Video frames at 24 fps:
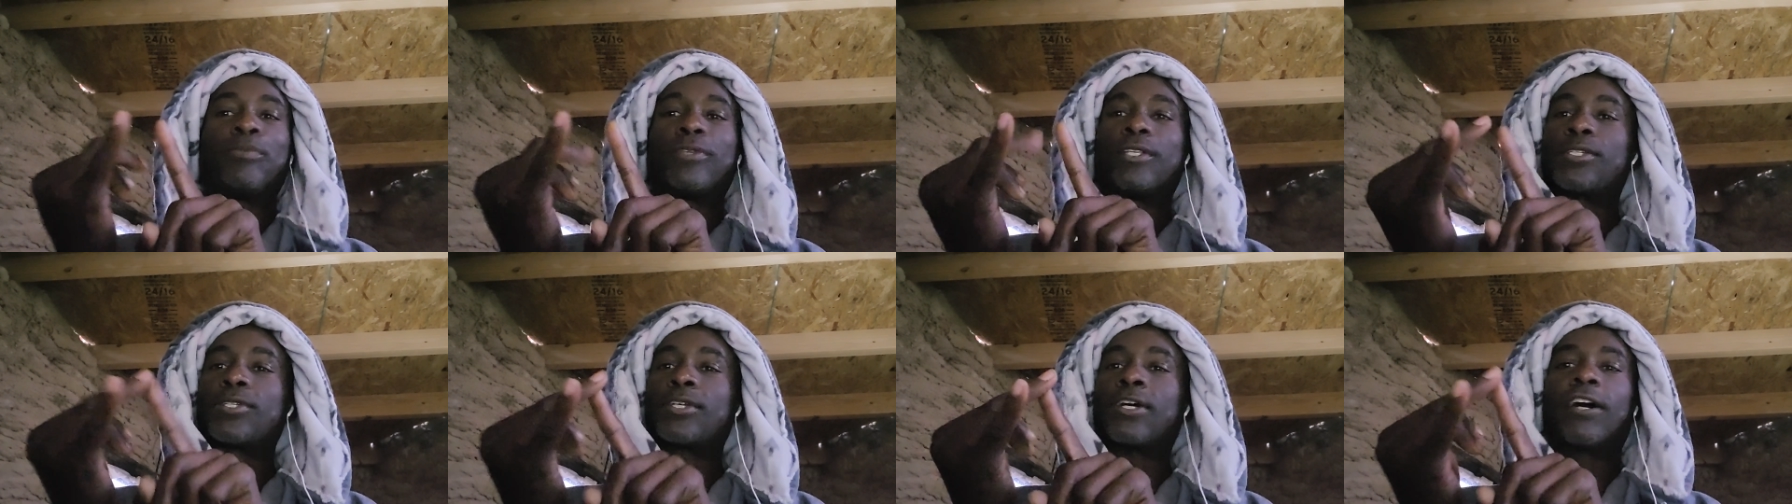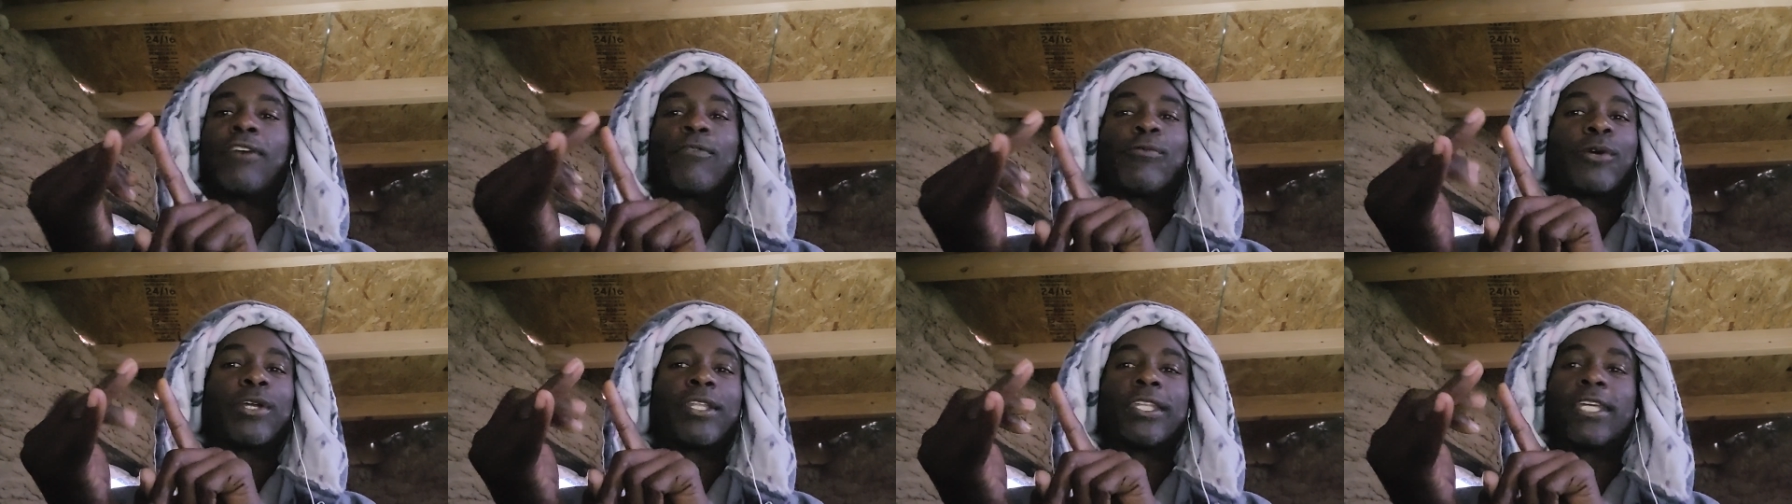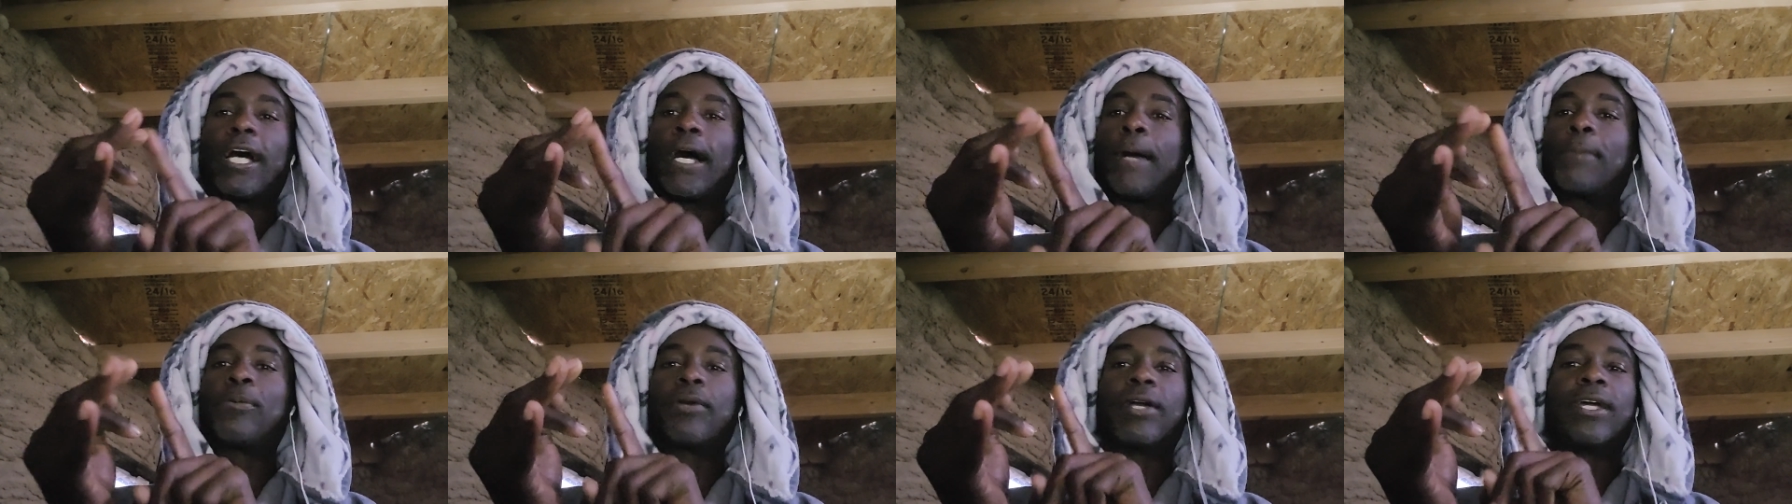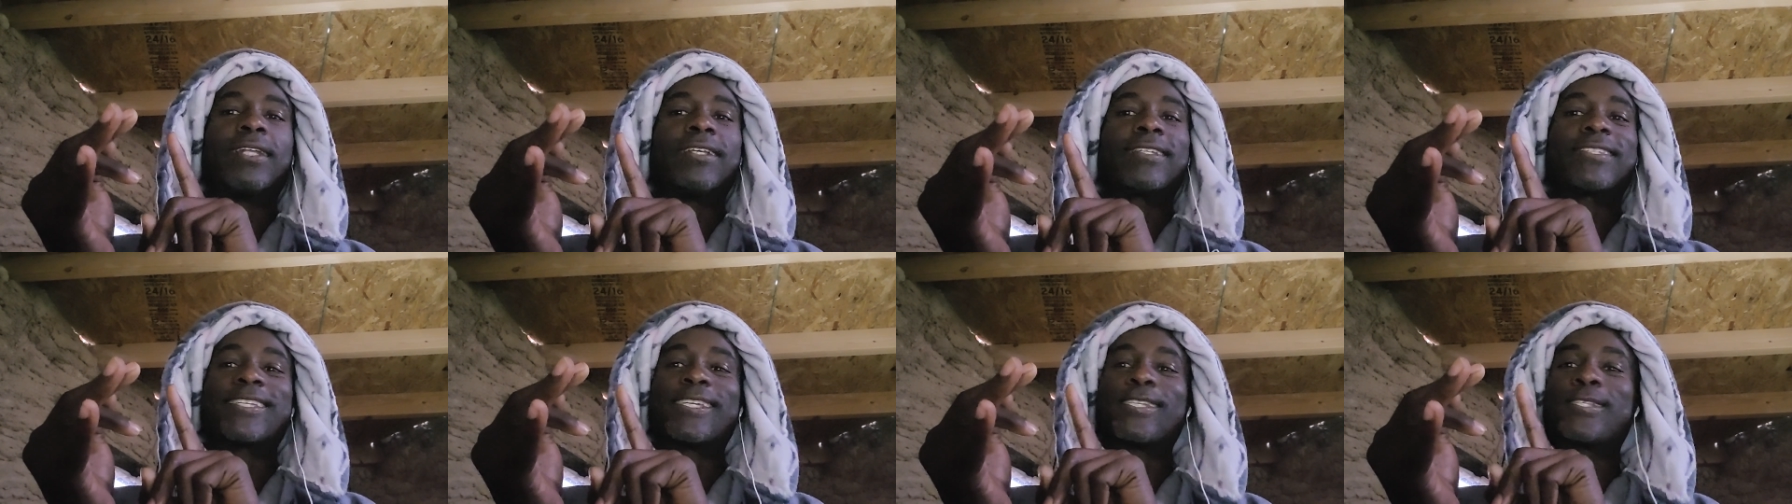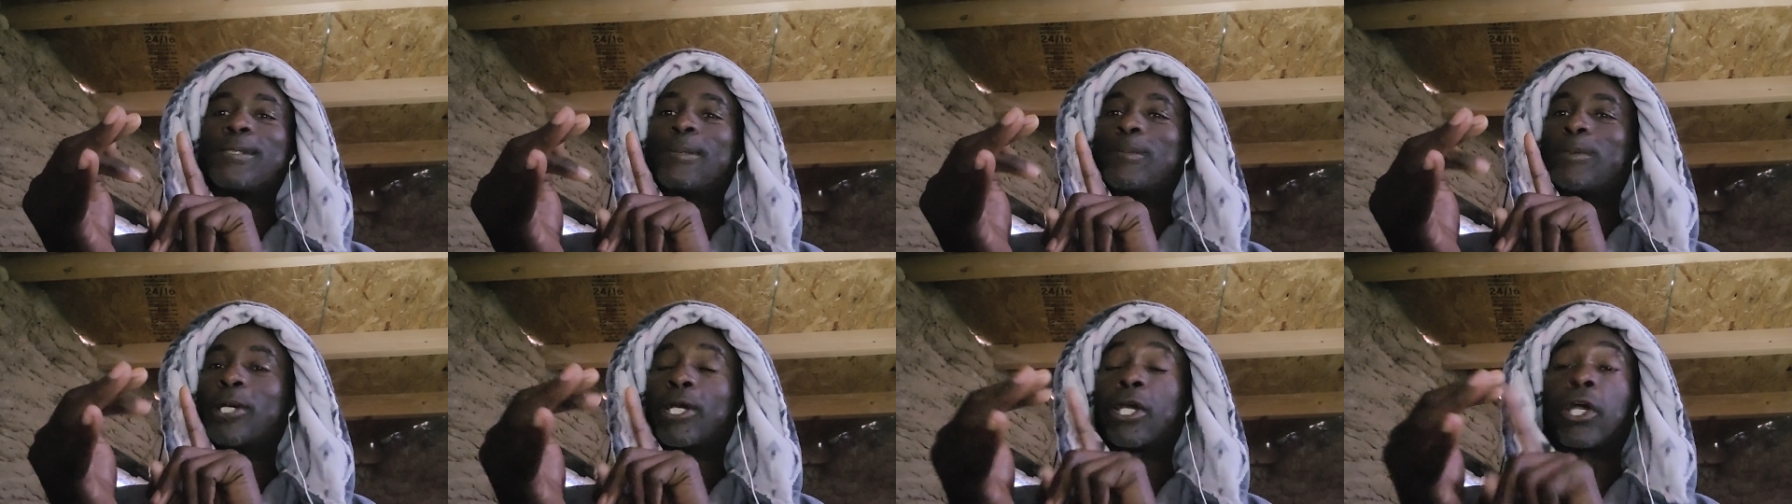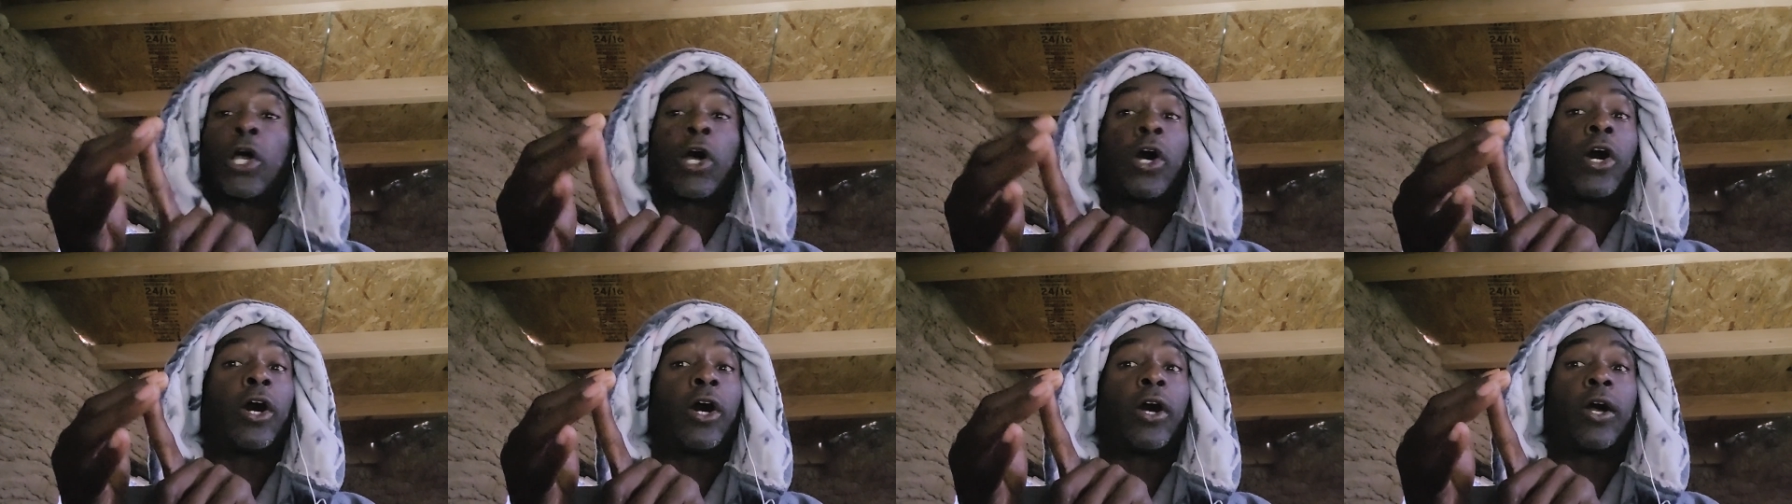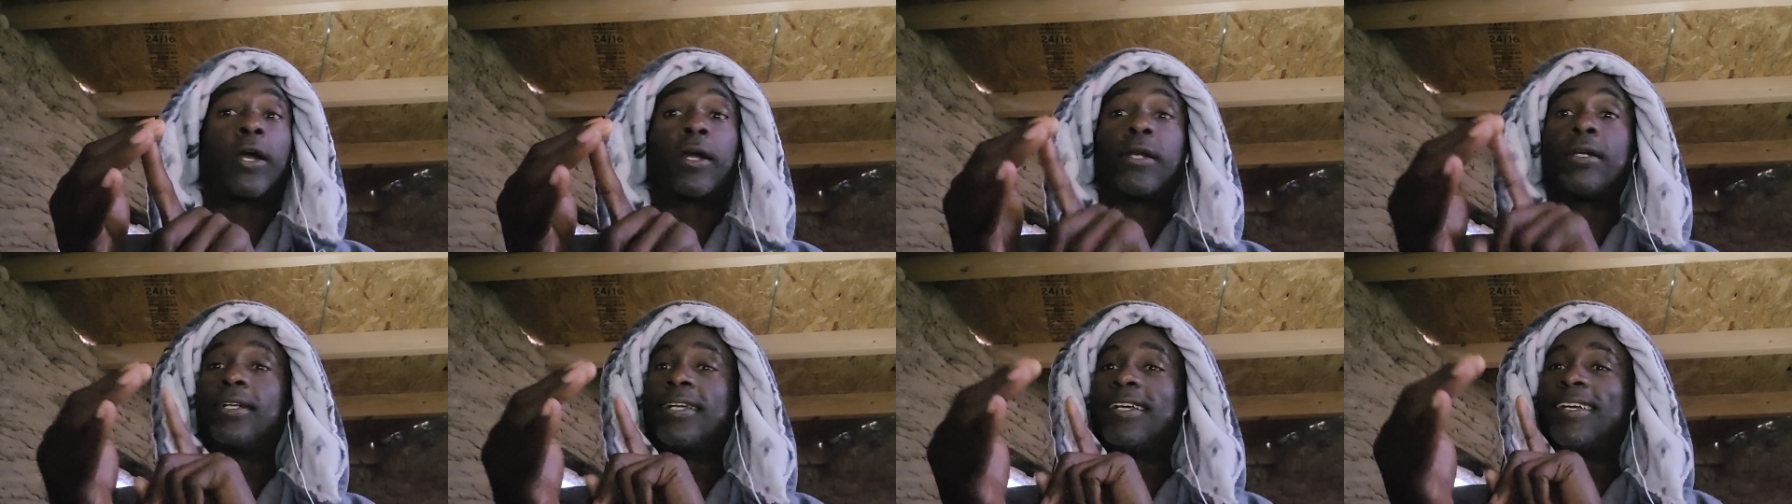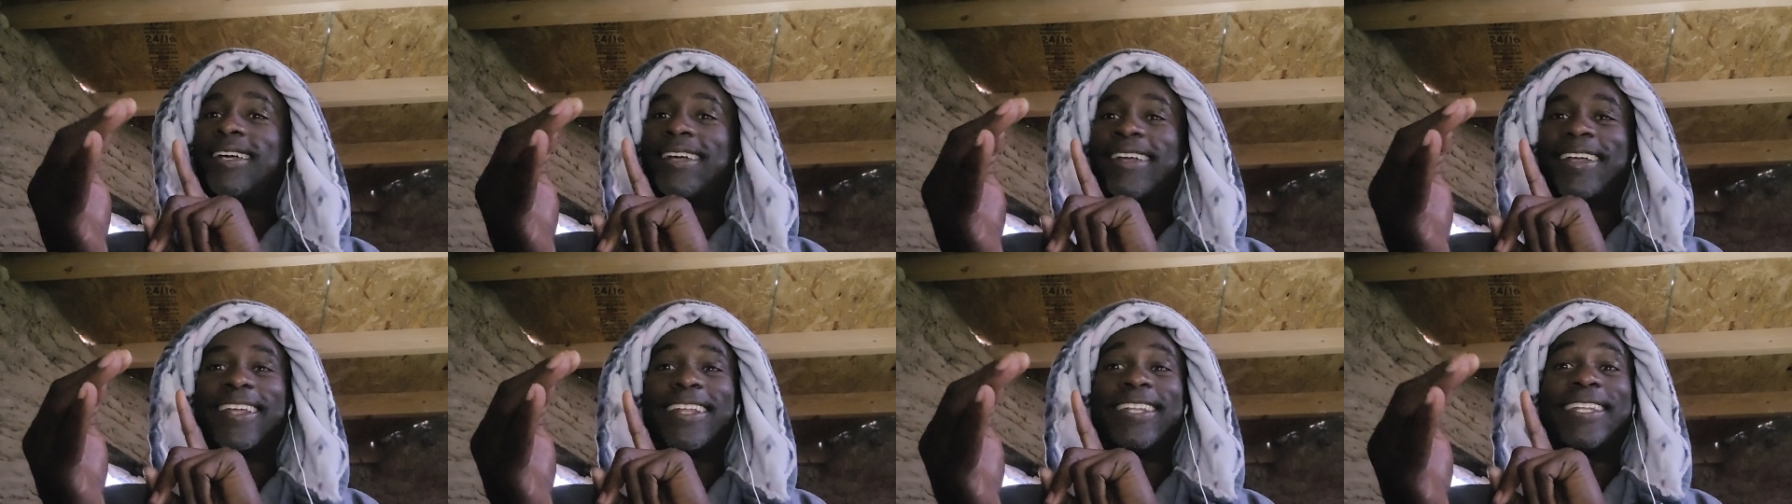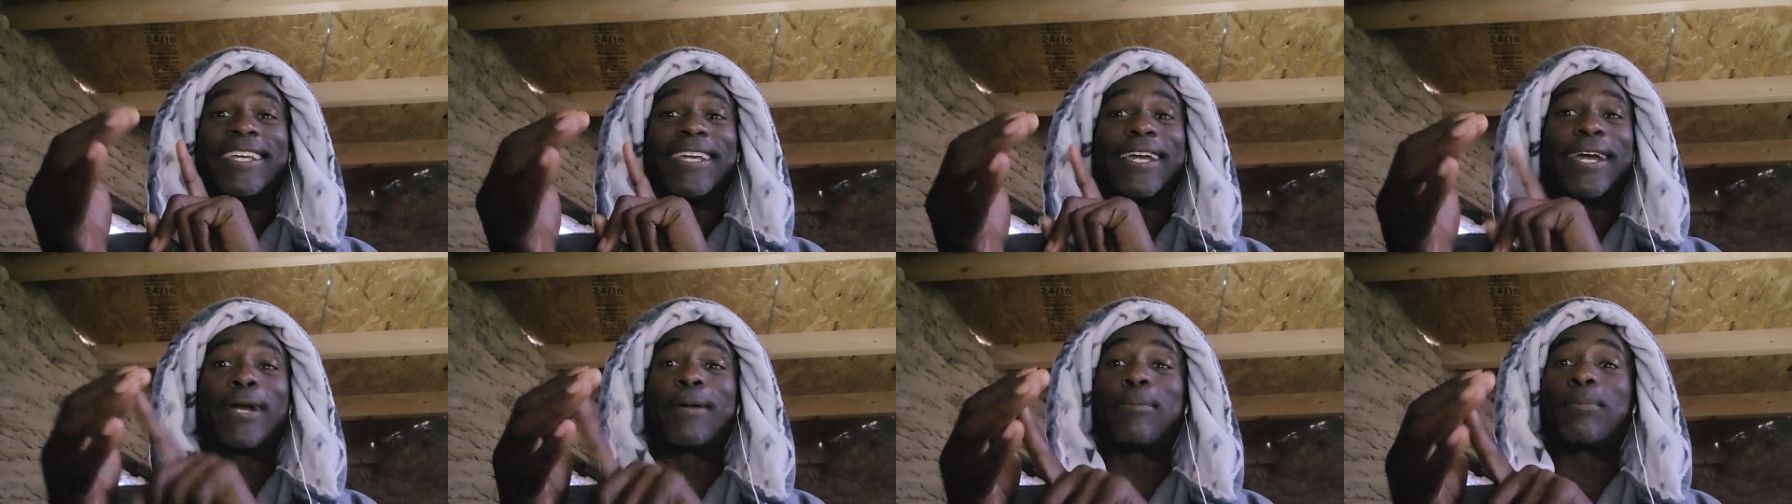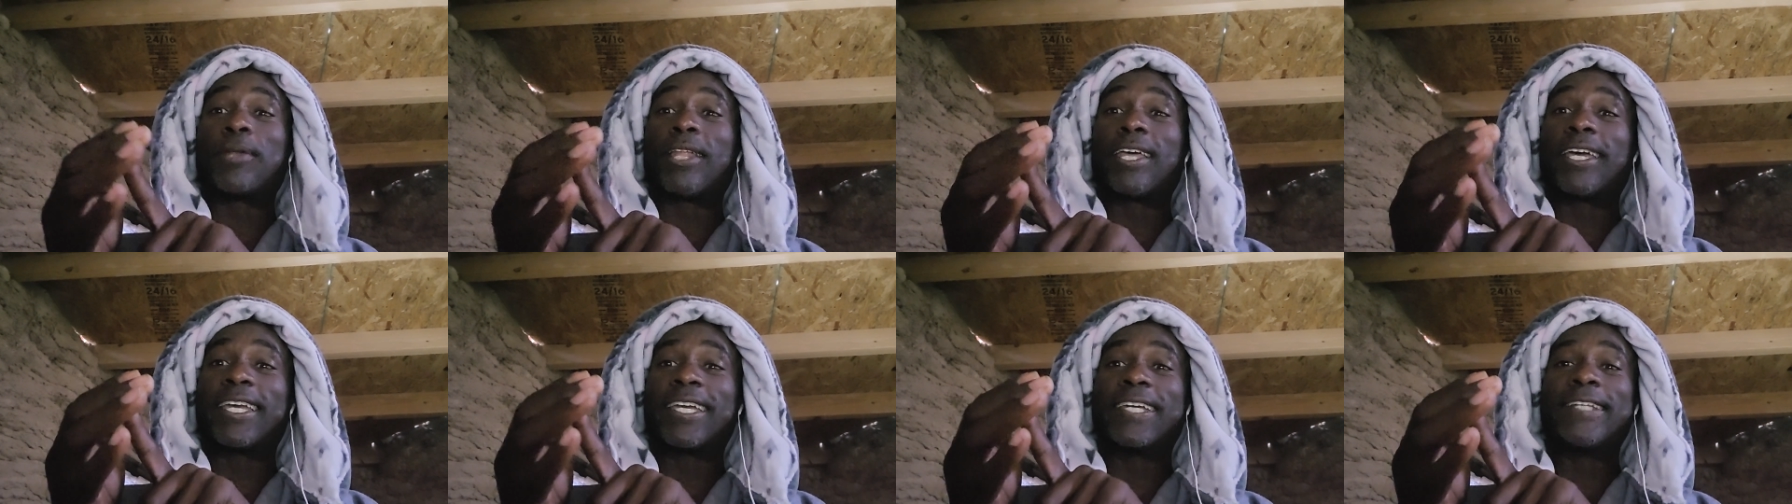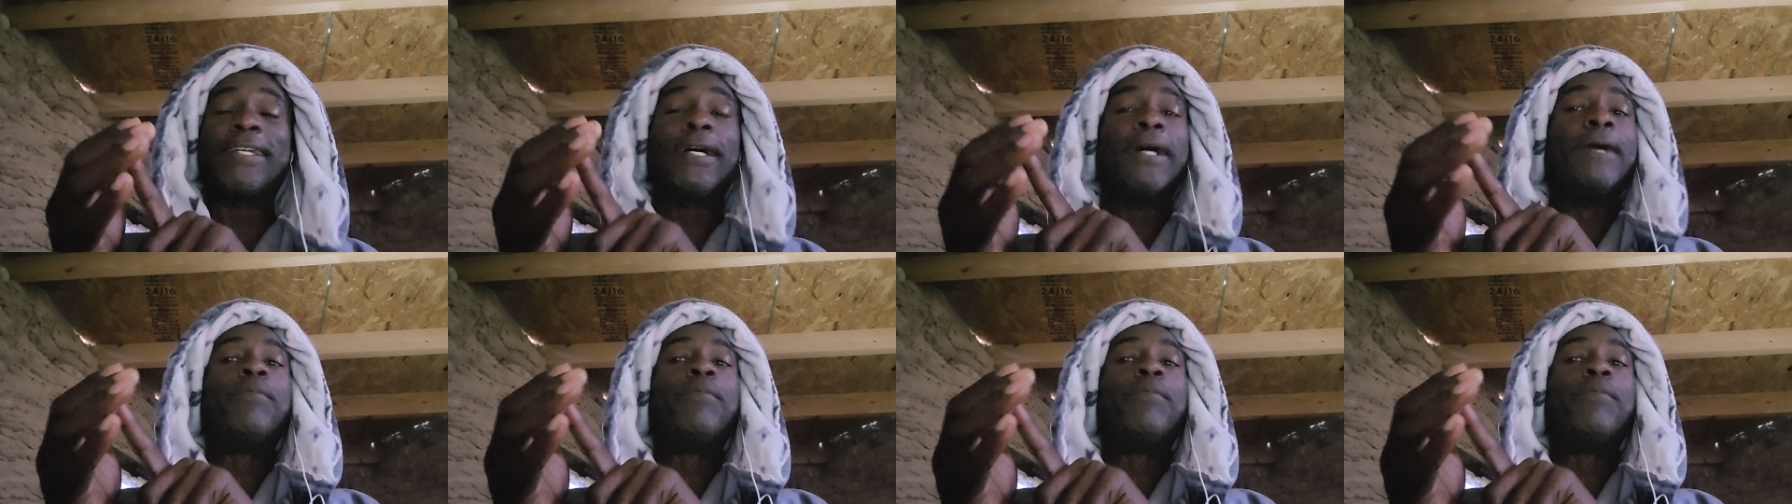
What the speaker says: the software, the operating system, the car, the airplane.